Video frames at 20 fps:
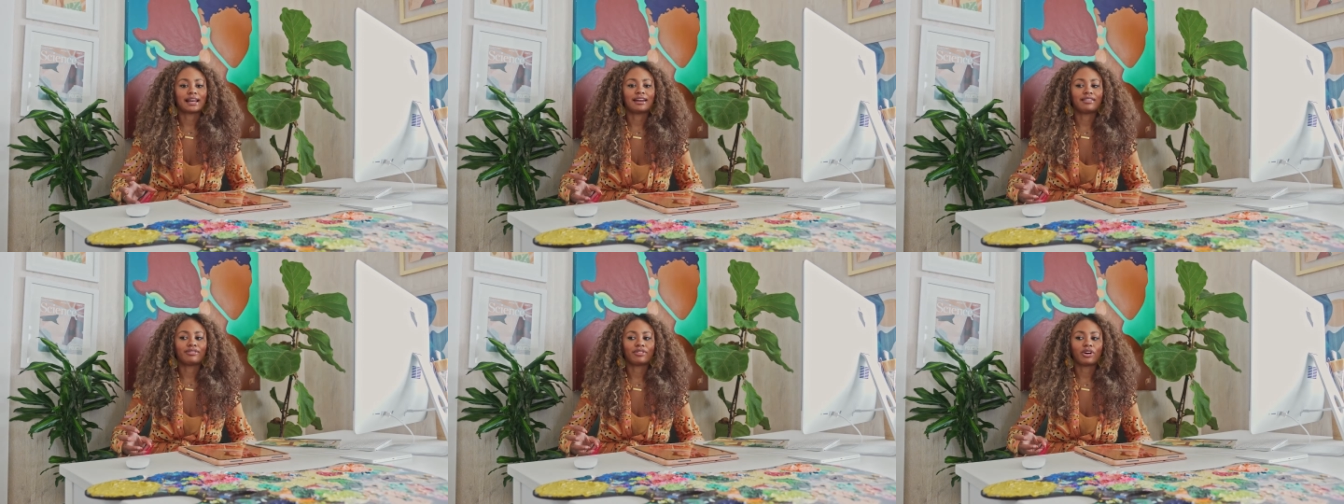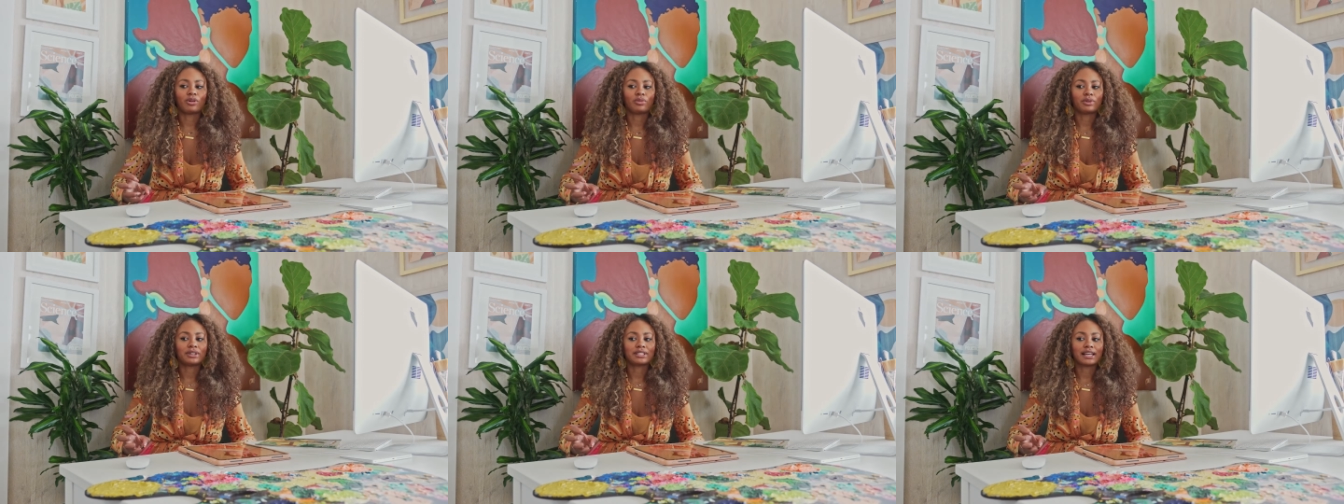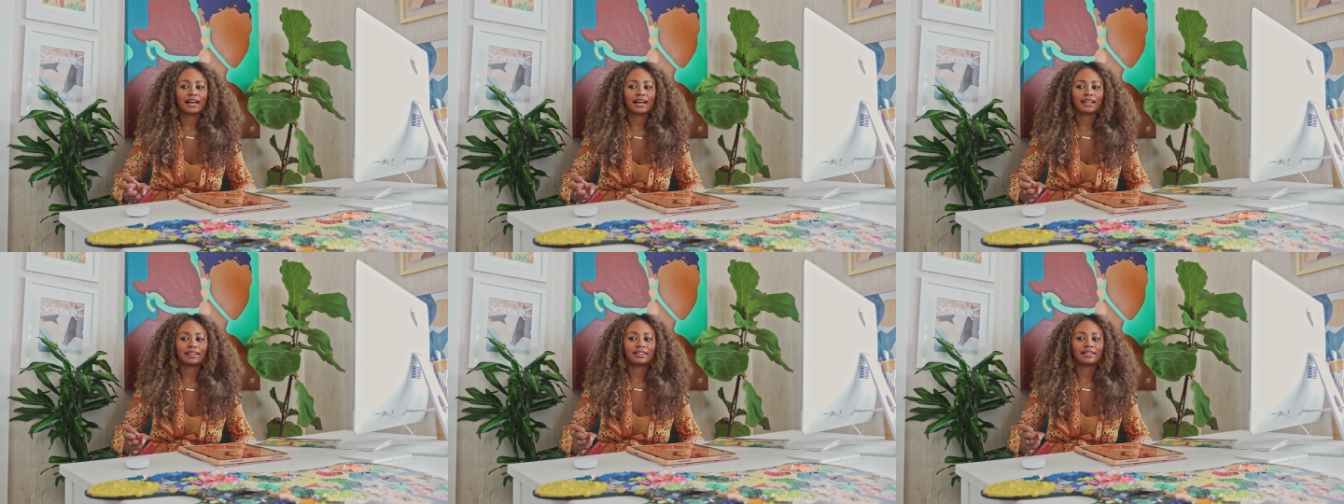I've always
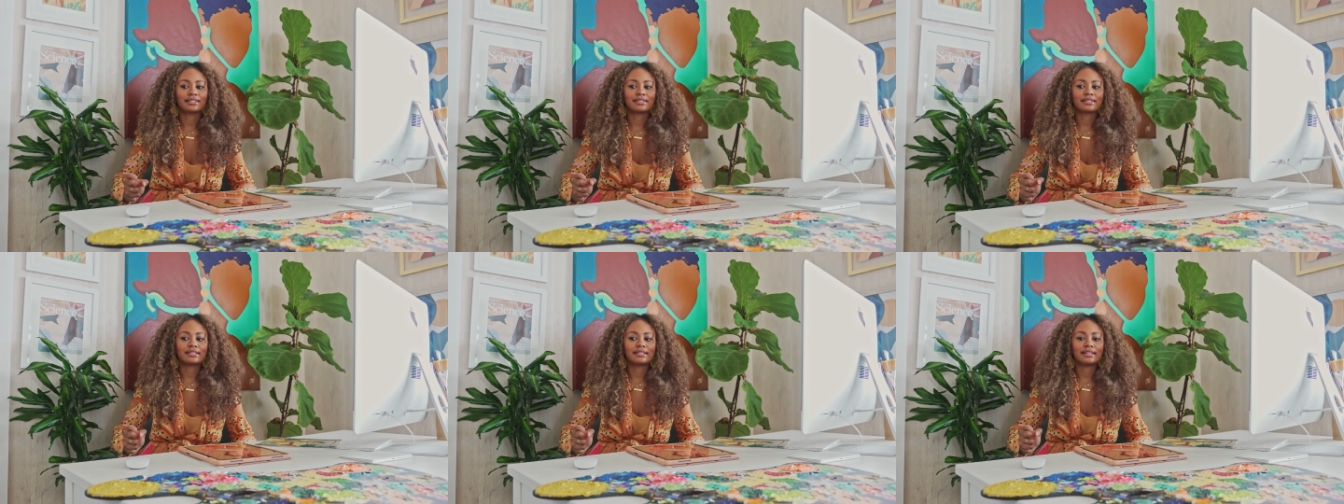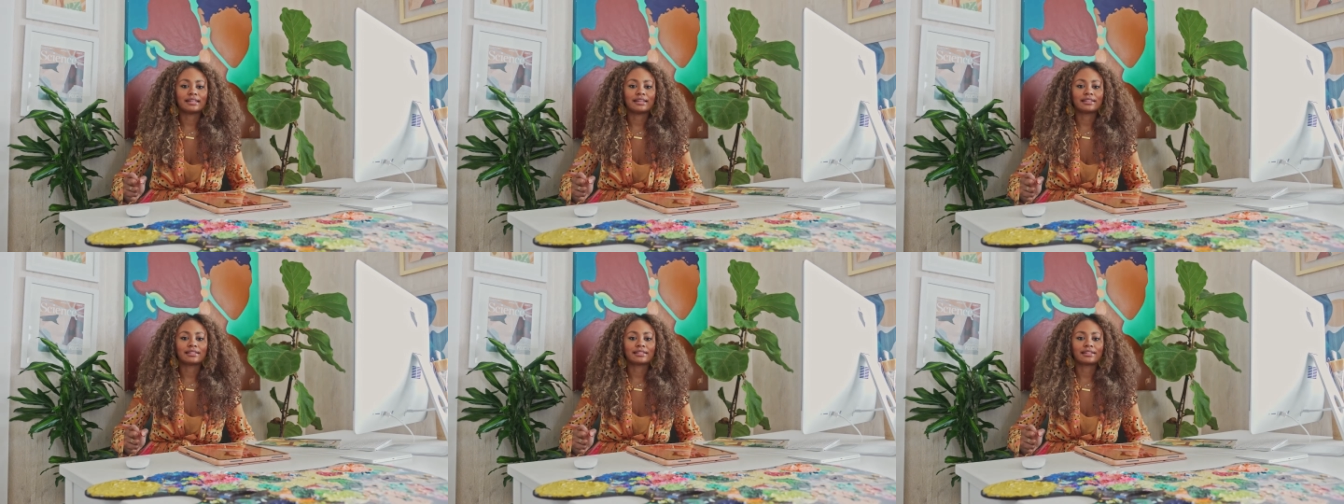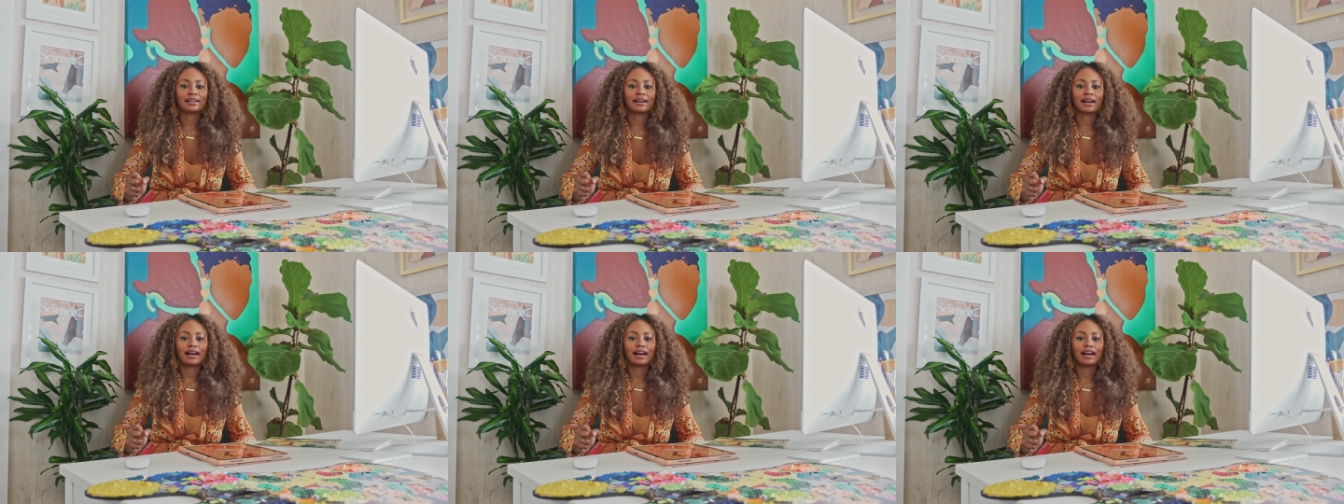had this need
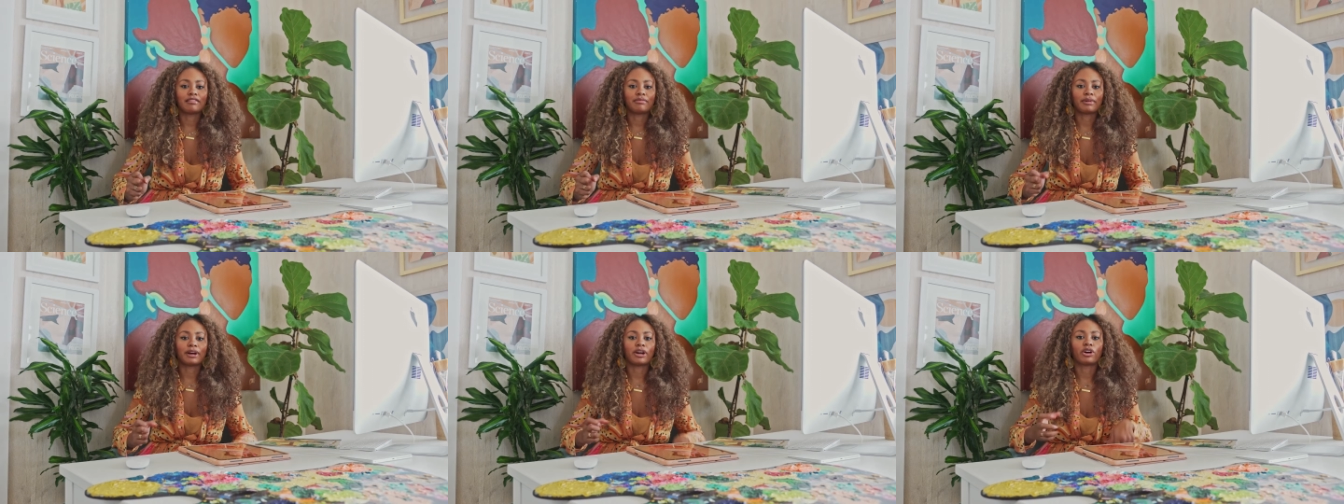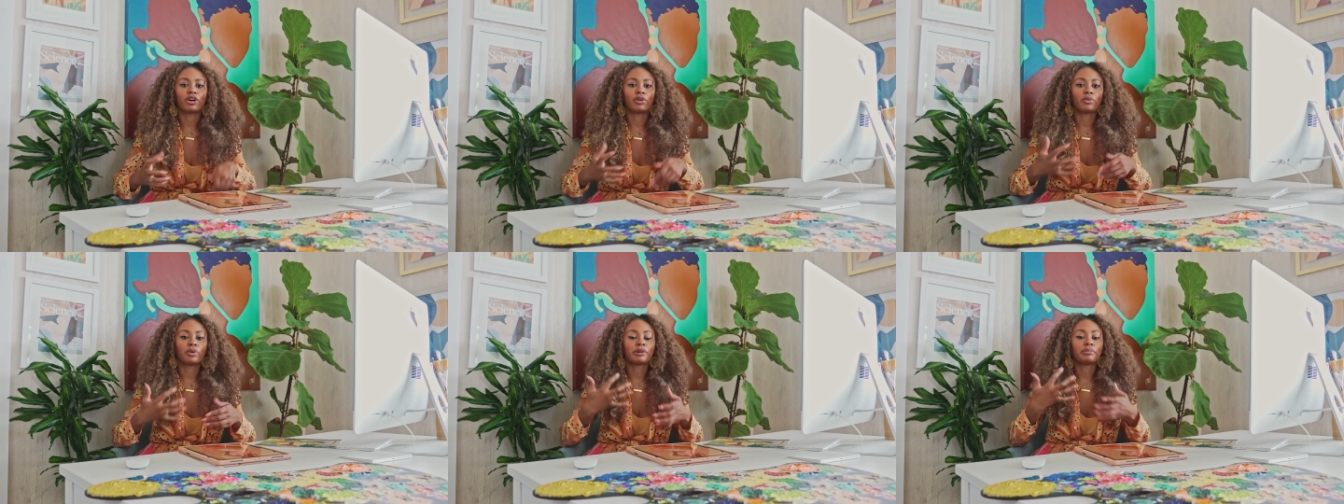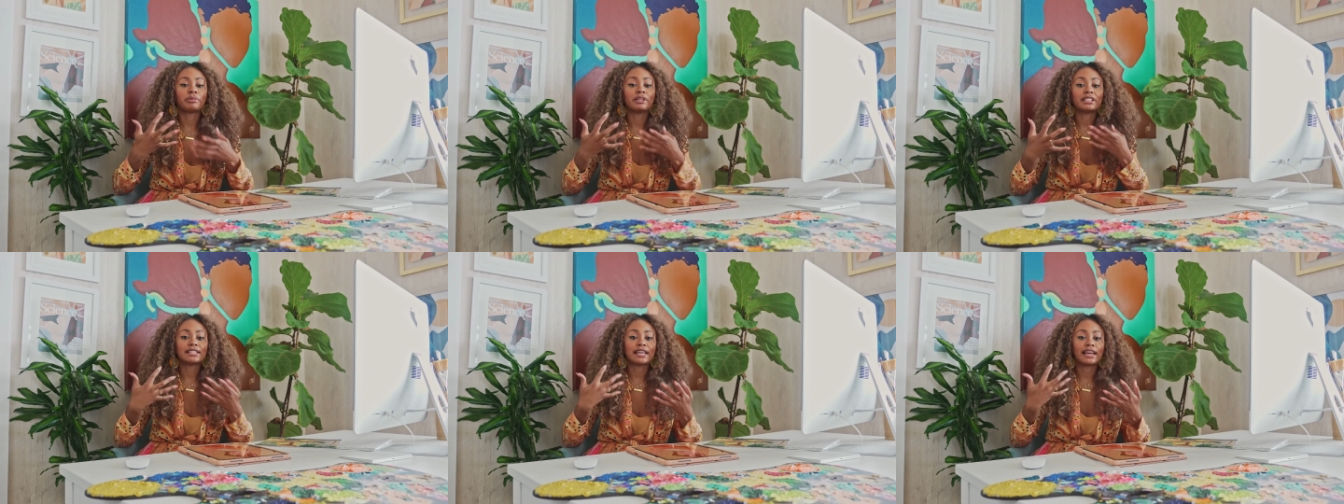to have my
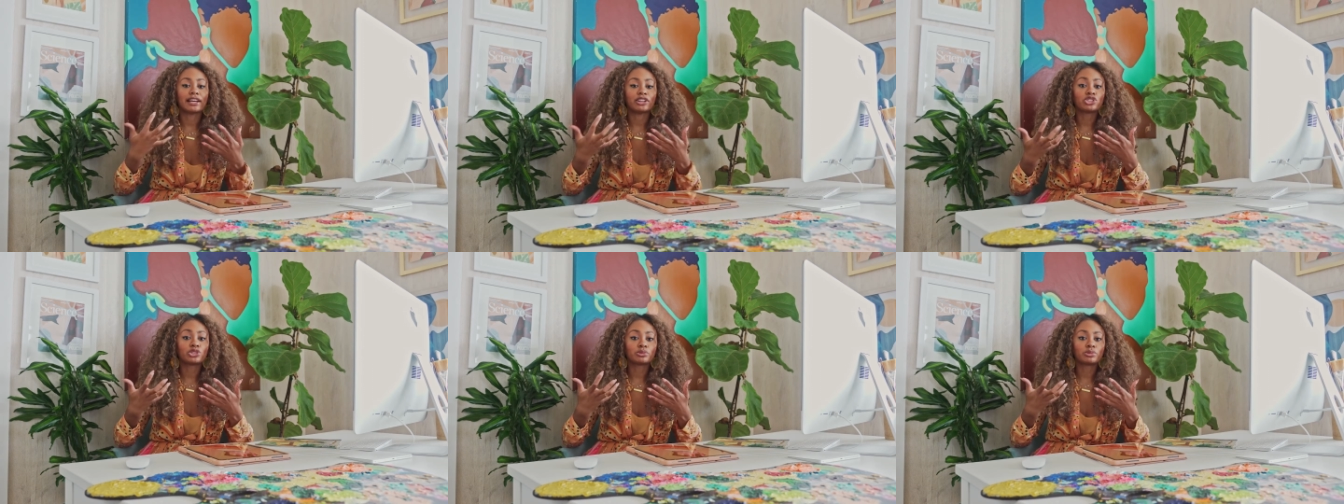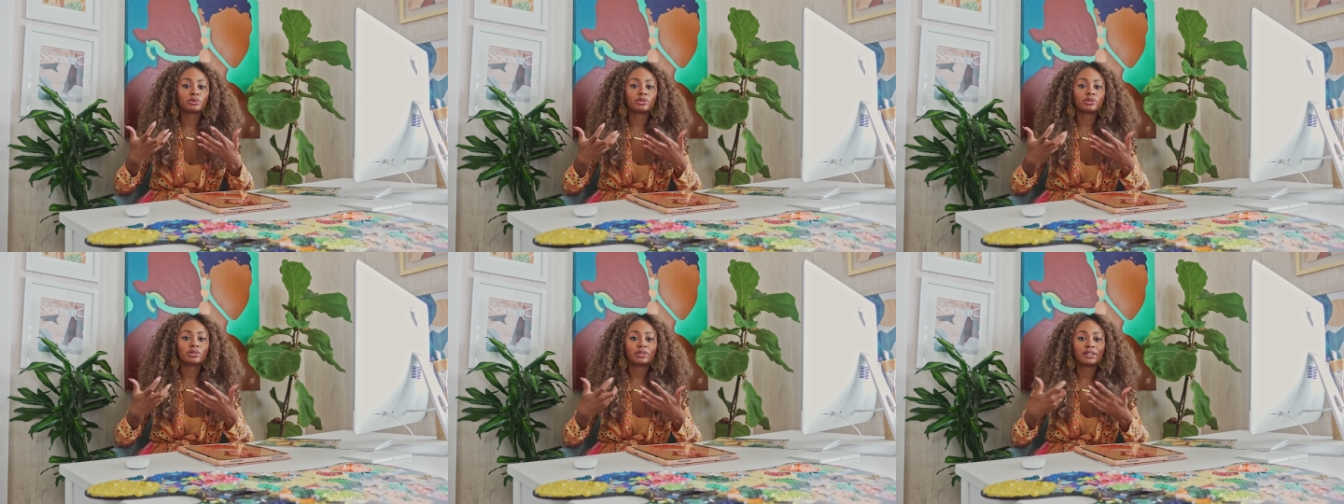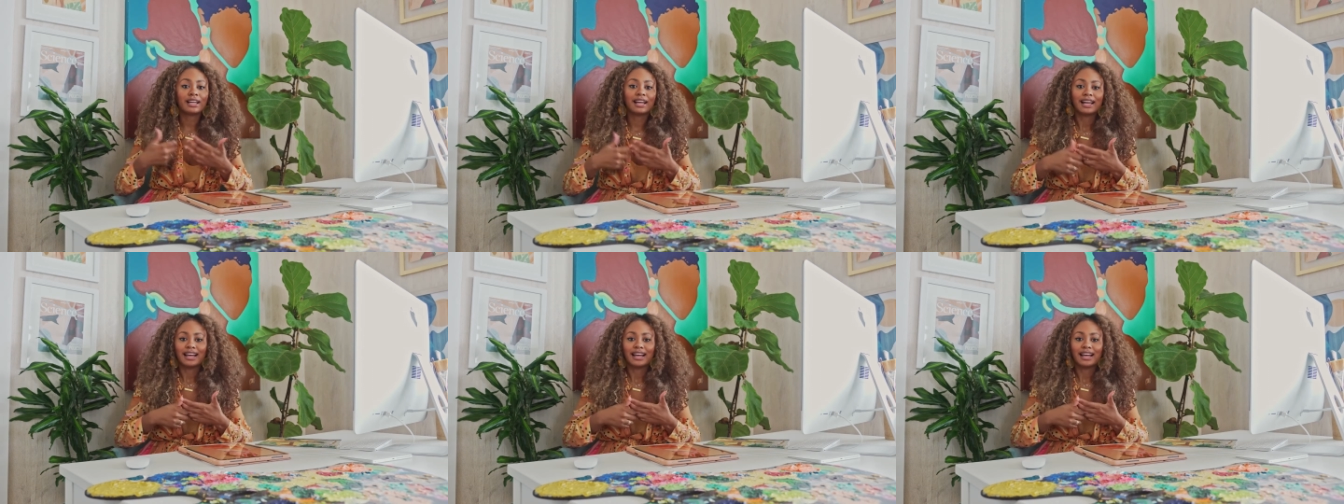artwork be tangible.